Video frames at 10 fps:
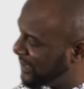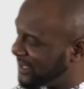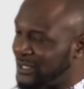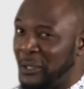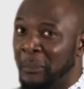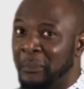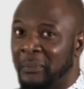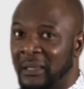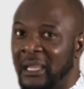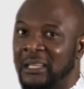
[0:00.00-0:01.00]
it, some
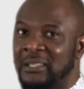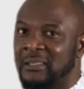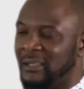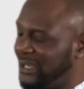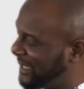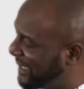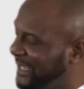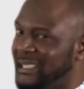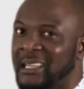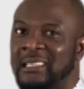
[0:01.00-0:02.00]
age, and then
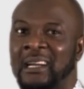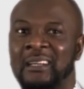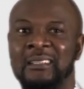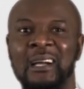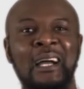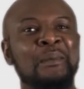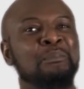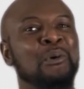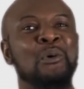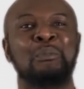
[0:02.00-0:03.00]
hit enter. And
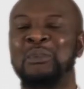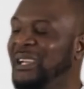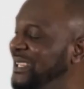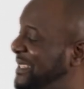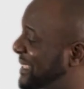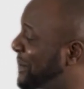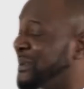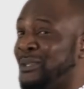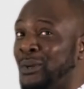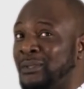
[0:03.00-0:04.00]
boom, you get the same
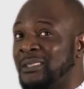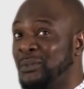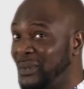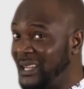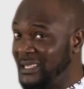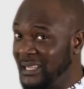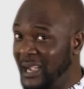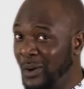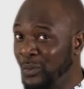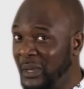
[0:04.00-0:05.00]
results. So you can see
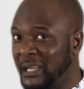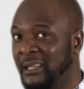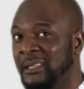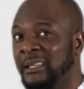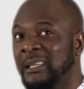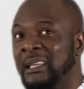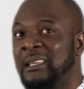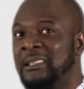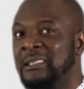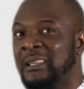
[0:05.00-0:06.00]
how quick it
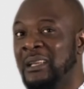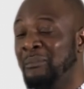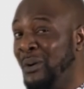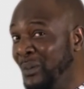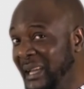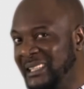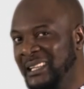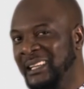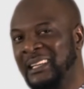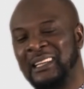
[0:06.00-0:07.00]
is. But wait,
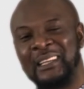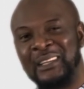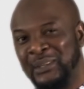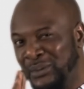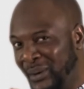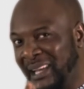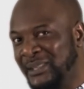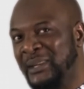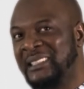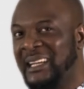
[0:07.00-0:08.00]
don't get
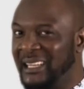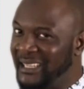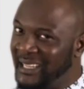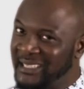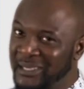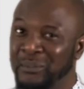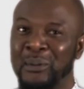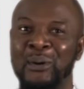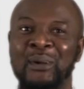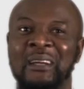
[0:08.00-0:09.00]
too excited. There's still
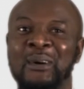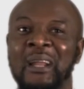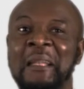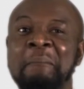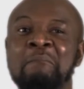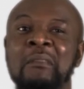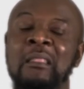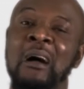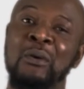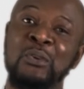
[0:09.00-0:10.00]
more, all right?
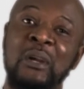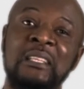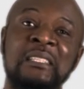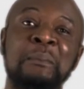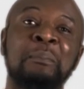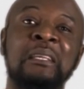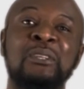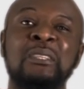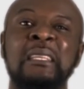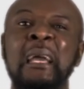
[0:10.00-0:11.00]
Now, you can simply
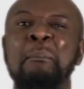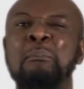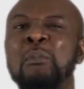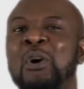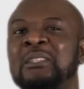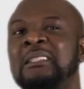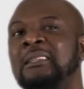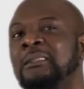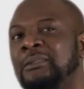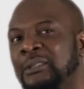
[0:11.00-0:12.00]
just get more
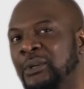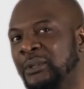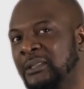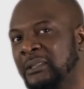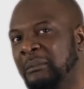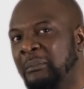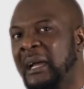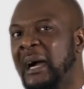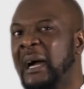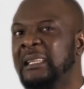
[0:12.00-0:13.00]
detailed results by
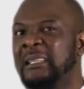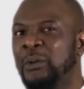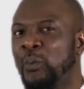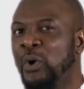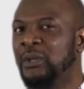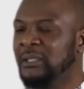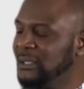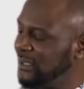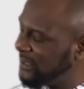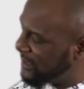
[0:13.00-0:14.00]
adding the word
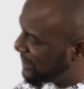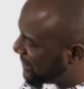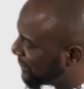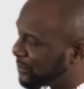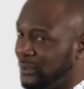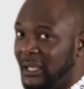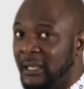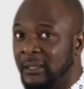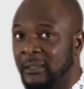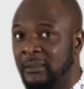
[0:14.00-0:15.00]
detail to the
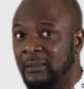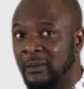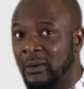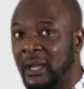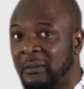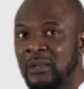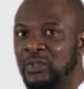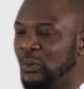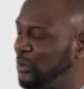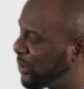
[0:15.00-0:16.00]
end, all right? So
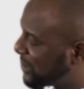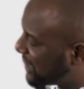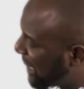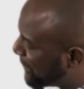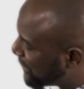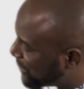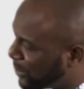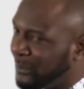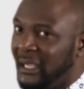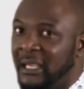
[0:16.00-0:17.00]
we'll just type
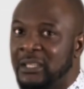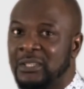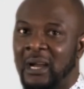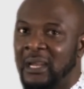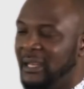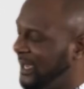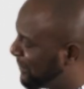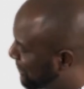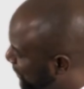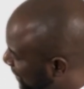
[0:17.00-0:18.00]
some age and then
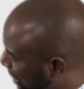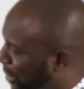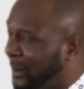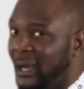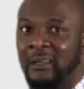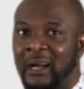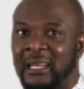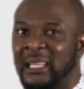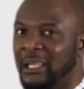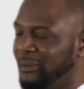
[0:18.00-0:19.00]
put a comma and
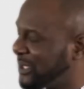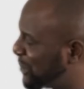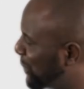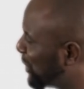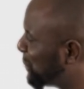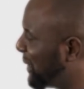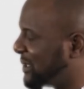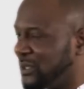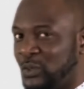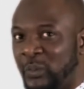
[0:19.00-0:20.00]
then give a small space,
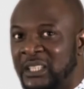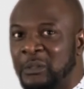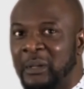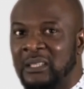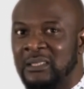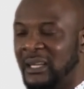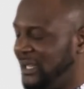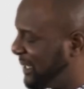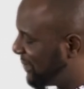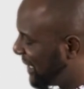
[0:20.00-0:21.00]
just one space, and
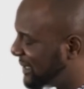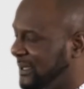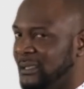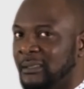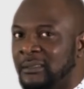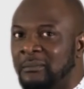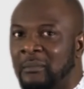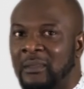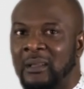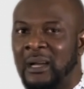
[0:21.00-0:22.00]
then write detail.
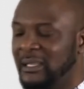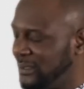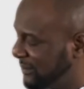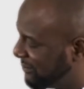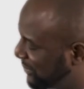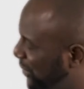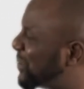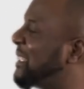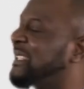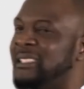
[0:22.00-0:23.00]
And just
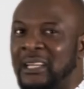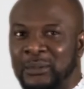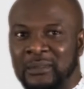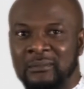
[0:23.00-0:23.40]
check this out.